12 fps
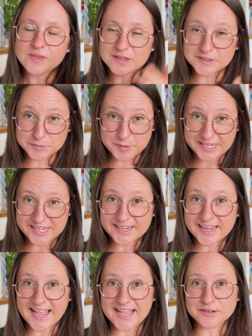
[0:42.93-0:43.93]

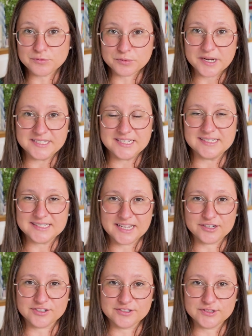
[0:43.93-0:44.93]
speaking and writing
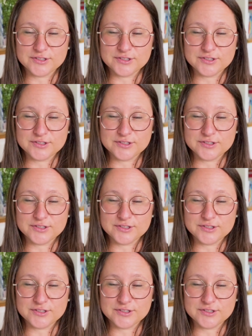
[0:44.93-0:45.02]
section.